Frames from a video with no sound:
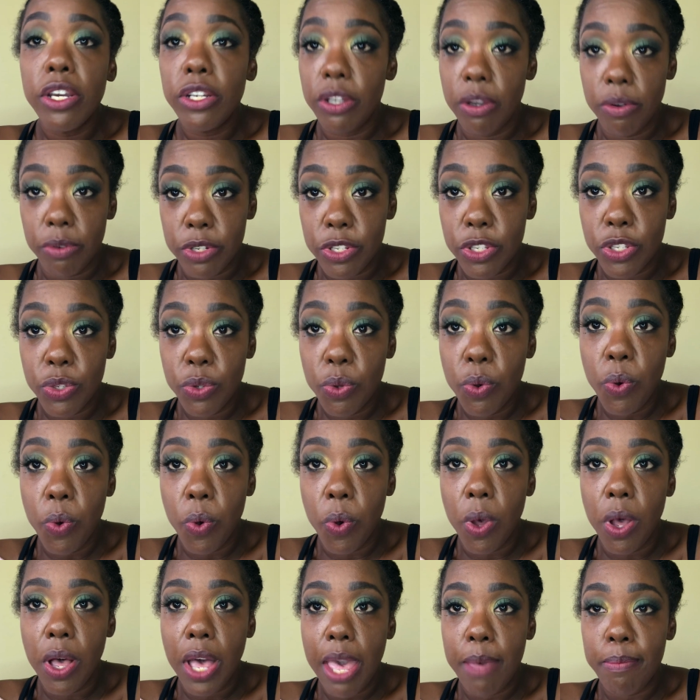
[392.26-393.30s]
go to
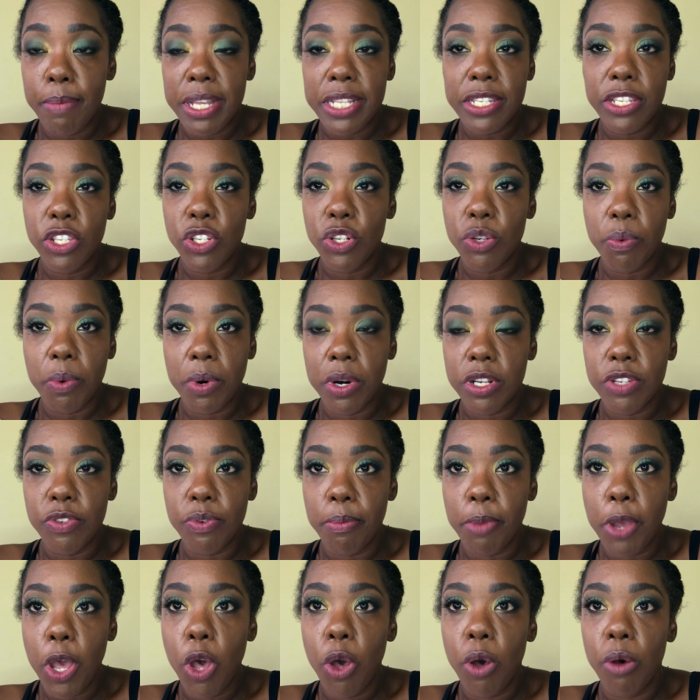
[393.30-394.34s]
school and my sister works
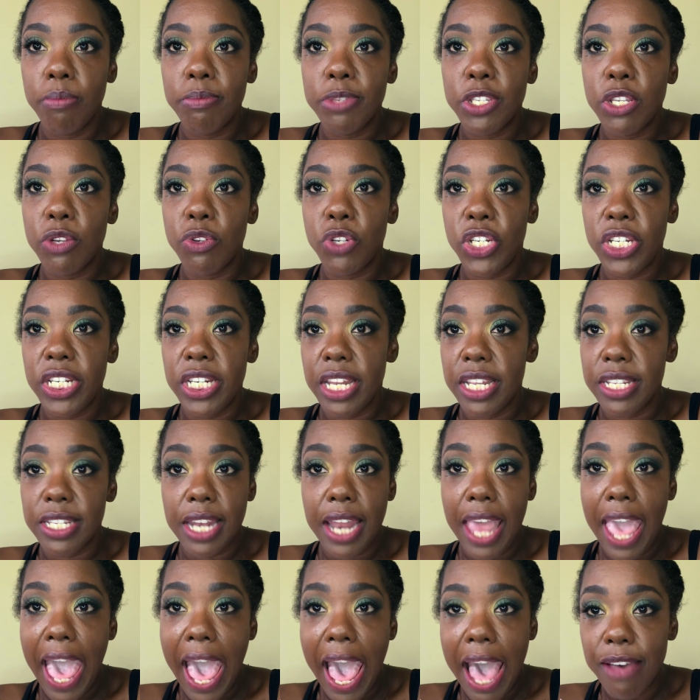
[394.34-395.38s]
from home, so she
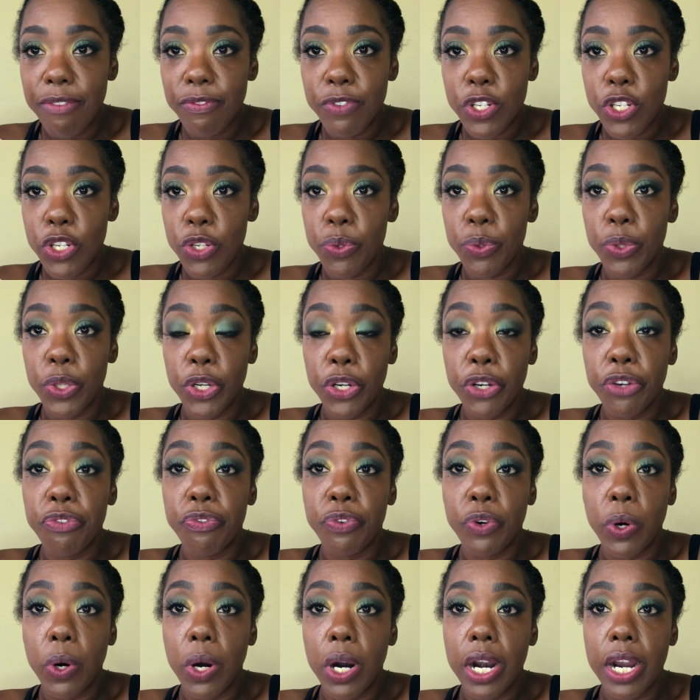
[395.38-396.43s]
doesn't have to look
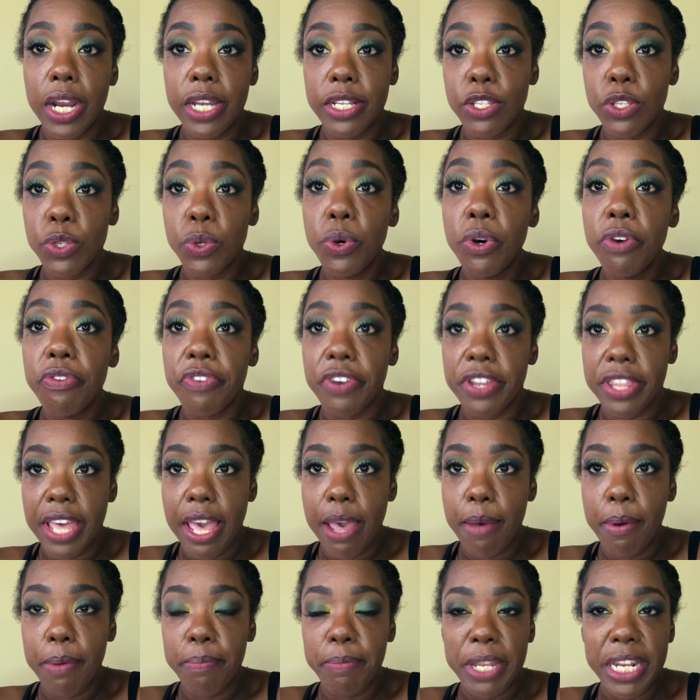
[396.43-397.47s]
for a school for
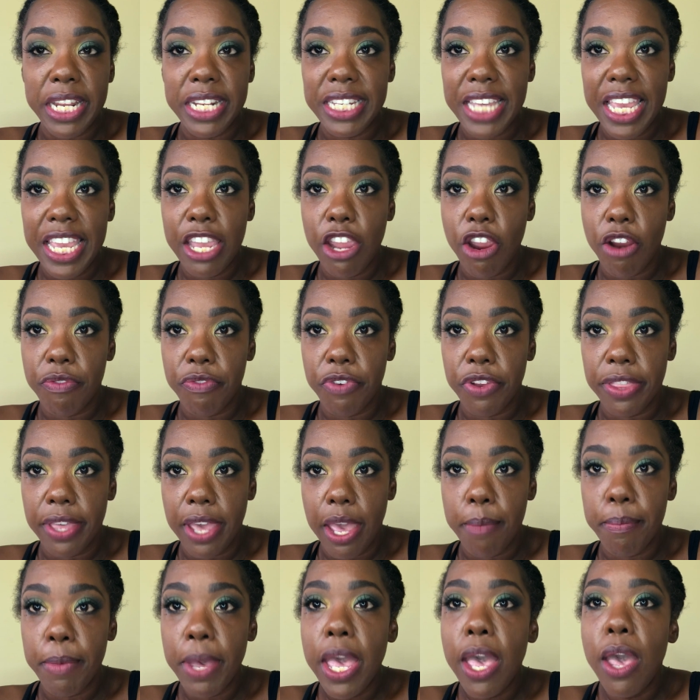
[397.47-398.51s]
them, a daycare for
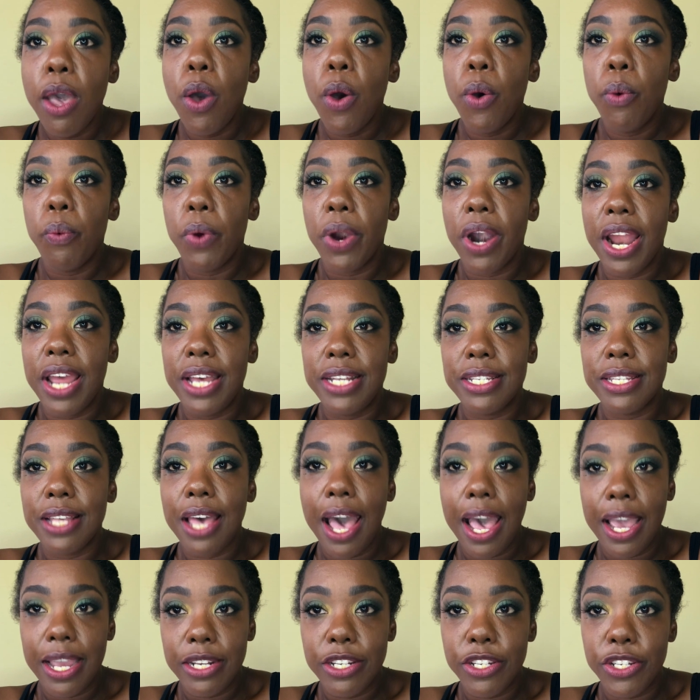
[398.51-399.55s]
them, whereas
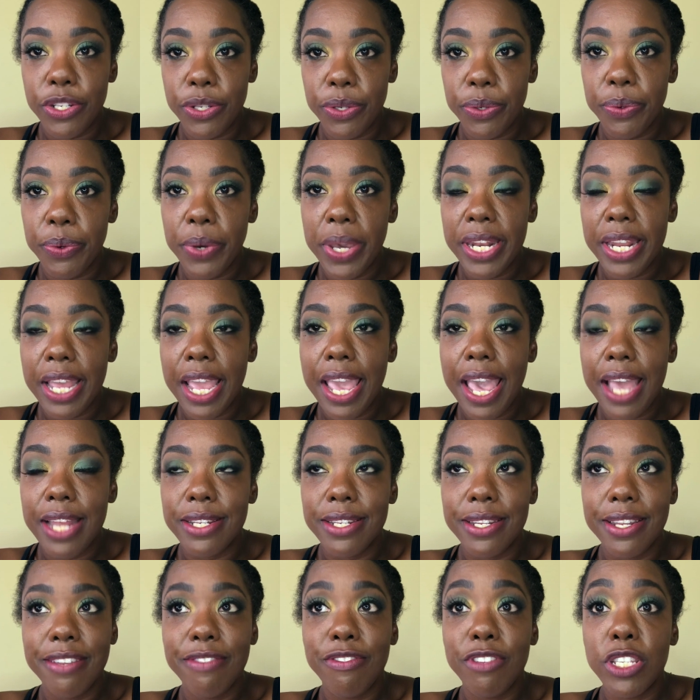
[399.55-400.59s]
I do, and I had
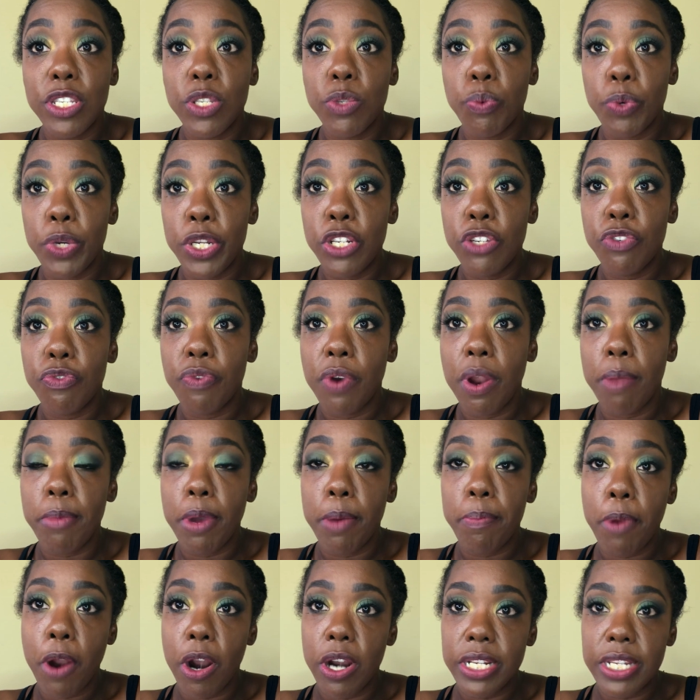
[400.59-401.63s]
to switch from
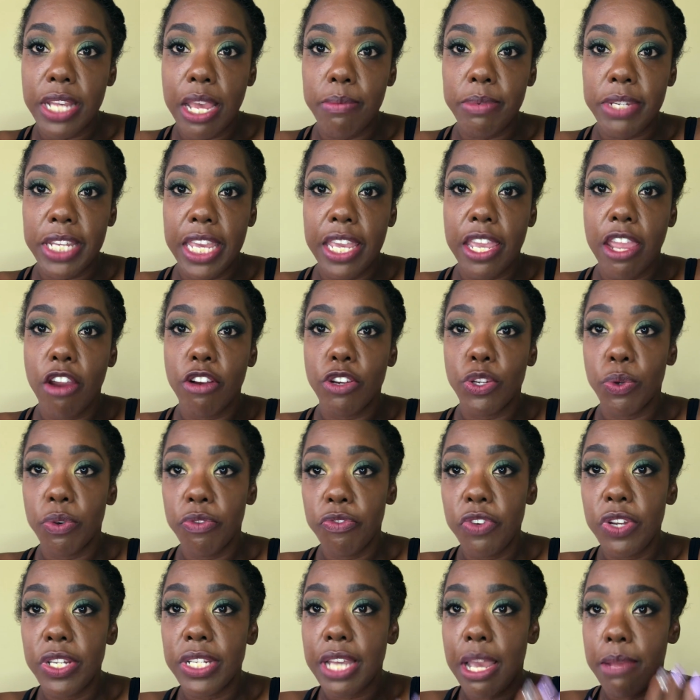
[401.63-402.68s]
a part-time daycare to a
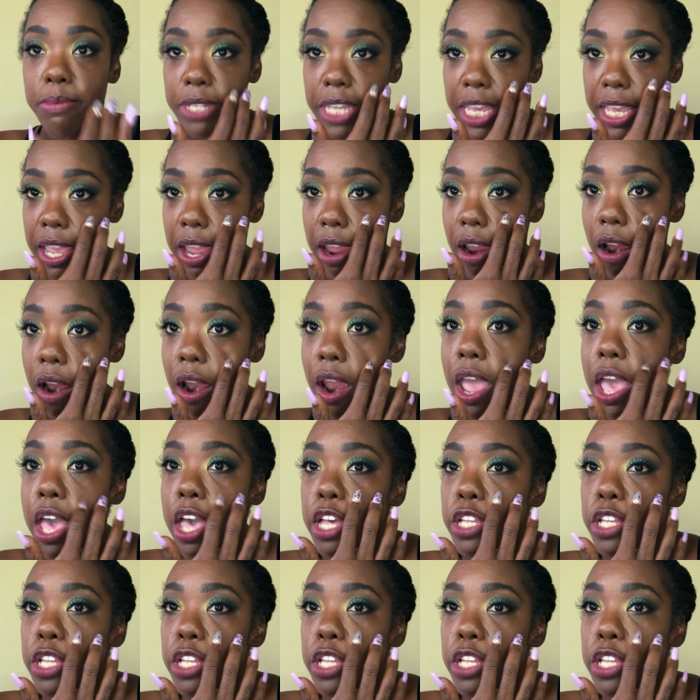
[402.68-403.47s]
full-time daycare.